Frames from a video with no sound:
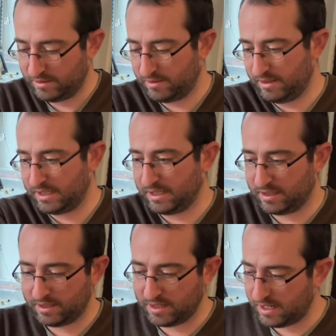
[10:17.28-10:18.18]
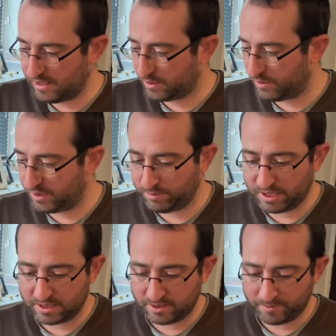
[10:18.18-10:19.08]
it's not the highest quality
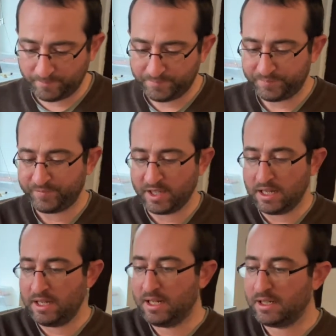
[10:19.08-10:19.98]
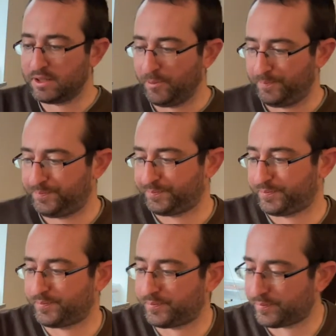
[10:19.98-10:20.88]
plastic. So,
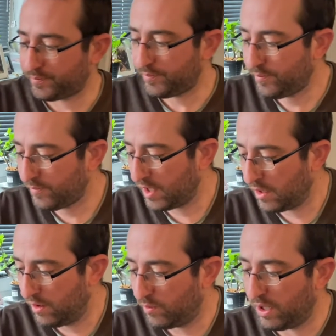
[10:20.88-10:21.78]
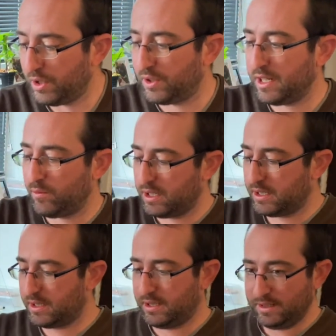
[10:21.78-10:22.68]
what you'll then want
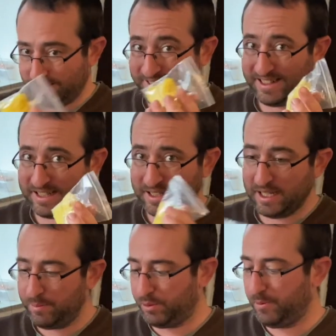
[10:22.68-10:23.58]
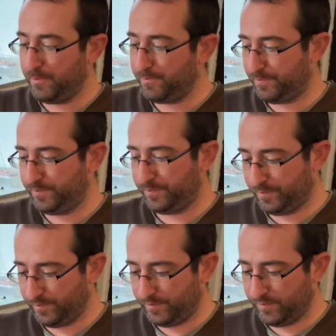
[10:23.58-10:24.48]
is a label
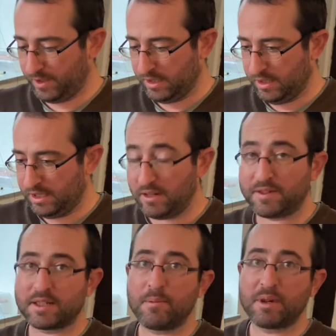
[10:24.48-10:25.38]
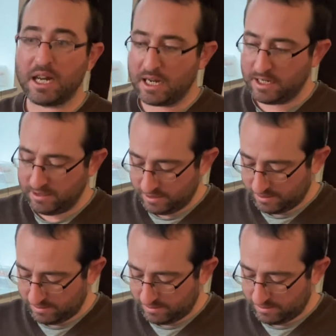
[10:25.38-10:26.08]
of some kind.